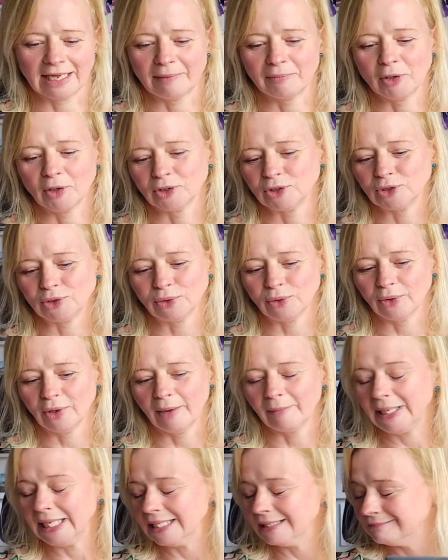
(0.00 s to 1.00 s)
I'm not sure. I
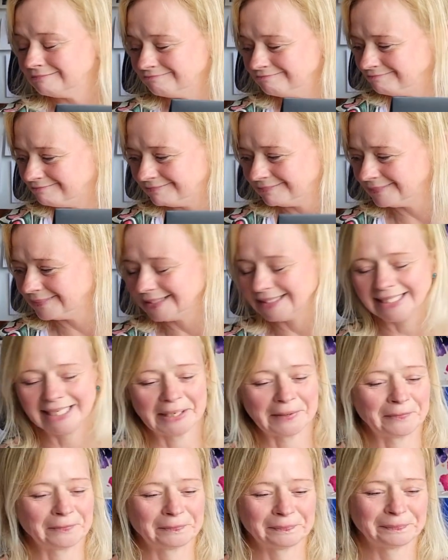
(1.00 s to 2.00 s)
mean, you
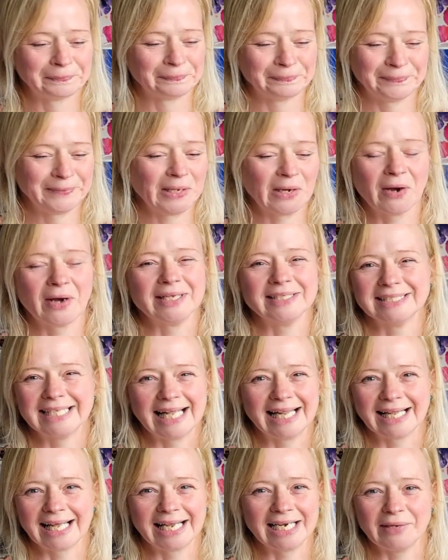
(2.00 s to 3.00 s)
know, you can't
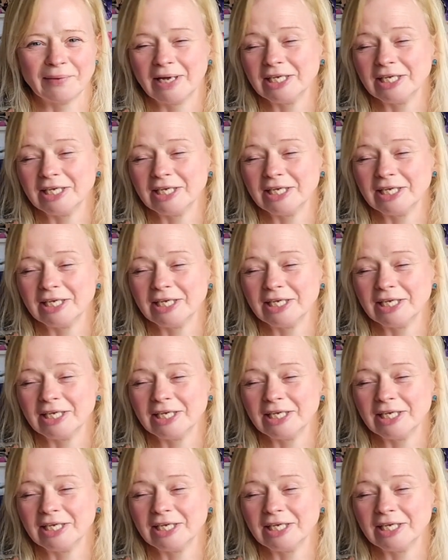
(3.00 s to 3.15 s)
tell, can you?